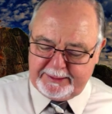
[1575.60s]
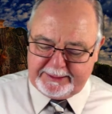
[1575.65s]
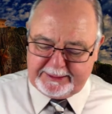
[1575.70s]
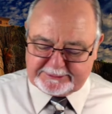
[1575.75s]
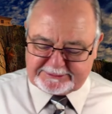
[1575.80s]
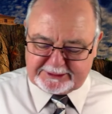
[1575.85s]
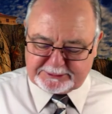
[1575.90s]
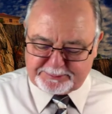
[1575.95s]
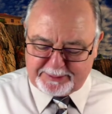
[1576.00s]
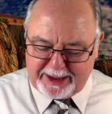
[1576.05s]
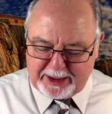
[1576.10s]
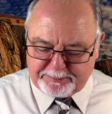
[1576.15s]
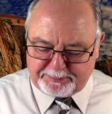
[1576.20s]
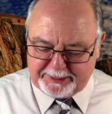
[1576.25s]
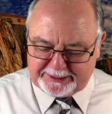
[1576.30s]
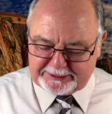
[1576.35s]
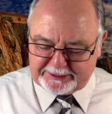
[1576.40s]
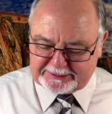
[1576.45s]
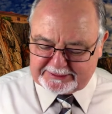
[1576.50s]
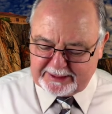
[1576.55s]
He says, my
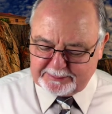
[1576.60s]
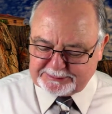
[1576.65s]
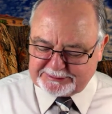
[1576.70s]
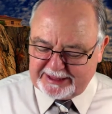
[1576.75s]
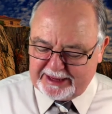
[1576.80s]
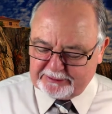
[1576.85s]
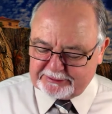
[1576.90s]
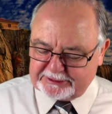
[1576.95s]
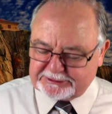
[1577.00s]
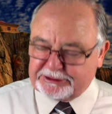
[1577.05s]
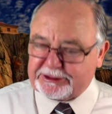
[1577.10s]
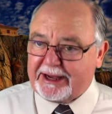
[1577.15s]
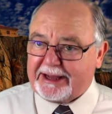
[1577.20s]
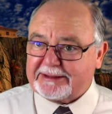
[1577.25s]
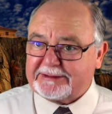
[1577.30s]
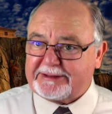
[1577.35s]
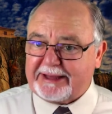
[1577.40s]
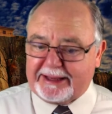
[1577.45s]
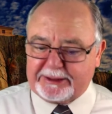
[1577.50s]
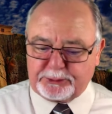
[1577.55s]
opinion comes down to
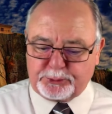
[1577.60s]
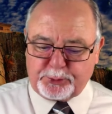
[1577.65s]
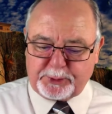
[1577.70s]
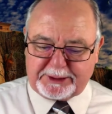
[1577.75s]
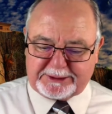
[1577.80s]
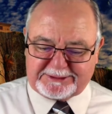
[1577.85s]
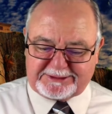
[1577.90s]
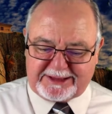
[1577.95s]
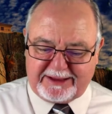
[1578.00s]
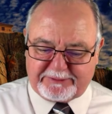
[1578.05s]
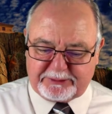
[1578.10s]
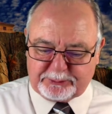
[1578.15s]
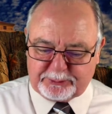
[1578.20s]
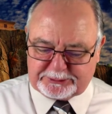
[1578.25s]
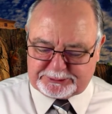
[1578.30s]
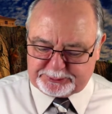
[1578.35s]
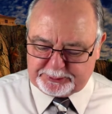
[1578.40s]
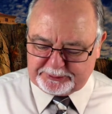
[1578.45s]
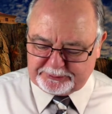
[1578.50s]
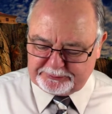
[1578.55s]
John ten twenty-seven,
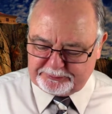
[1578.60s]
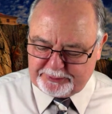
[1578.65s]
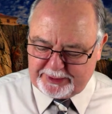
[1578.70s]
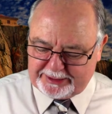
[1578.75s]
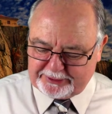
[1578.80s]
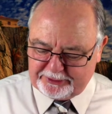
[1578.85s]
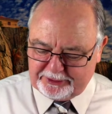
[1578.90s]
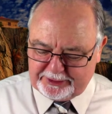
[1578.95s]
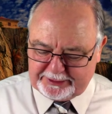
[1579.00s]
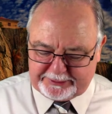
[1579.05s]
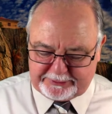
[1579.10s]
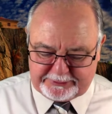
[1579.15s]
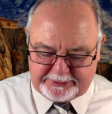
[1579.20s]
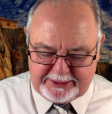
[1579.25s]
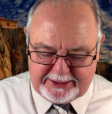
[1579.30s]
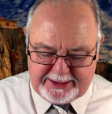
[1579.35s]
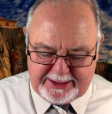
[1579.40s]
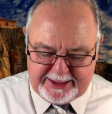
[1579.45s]
which we read earlier.